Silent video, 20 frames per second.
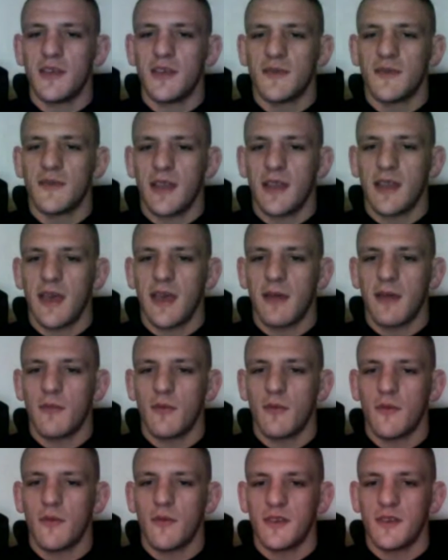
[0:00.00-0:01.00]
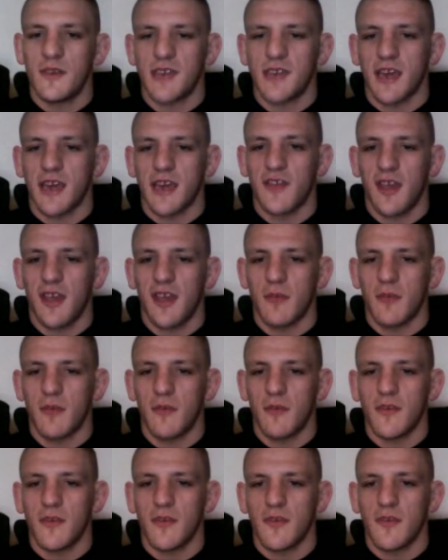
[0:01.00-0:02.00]
Van Damme movies, Jackie Chan
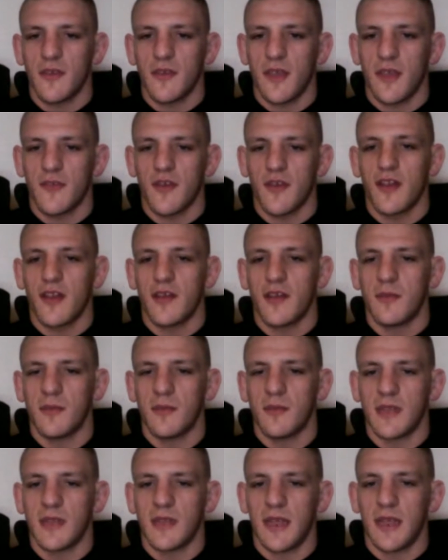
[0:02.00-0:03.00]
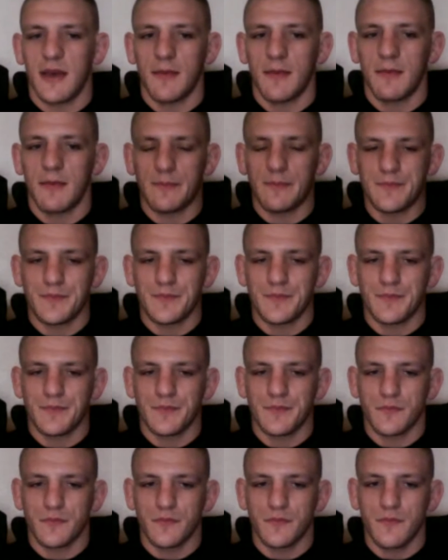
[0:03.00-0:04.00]
movies, and trying to imitate them.
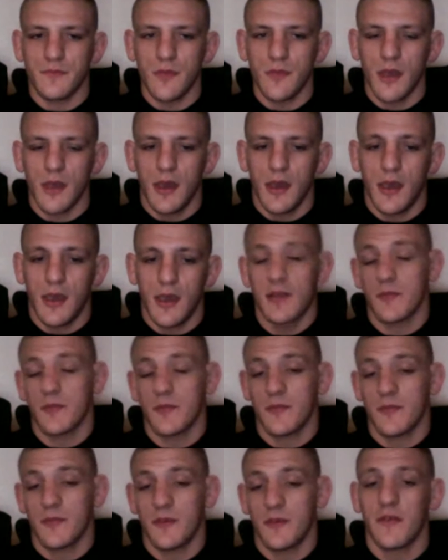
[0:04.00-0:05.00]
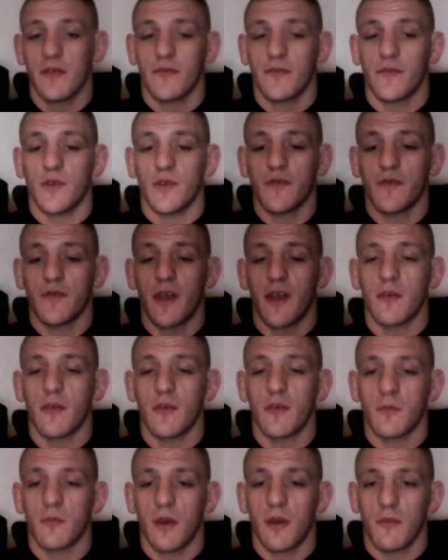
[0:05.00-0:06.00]
And of course, fighting
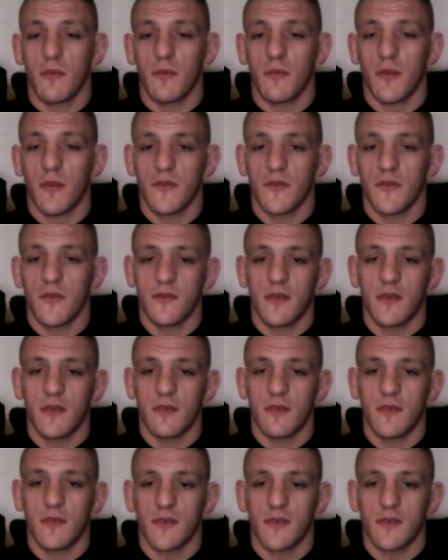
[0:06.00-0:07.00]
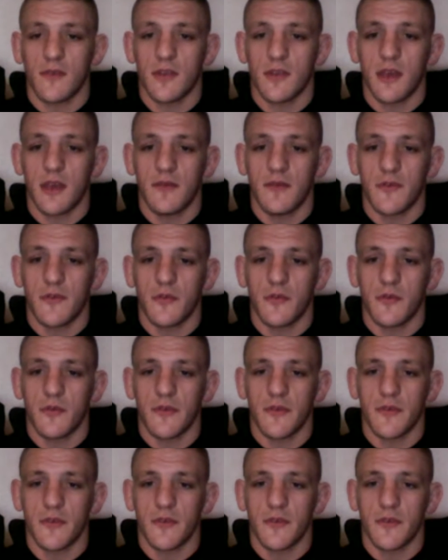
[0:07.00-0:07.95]
with my brothers every single day for no reason.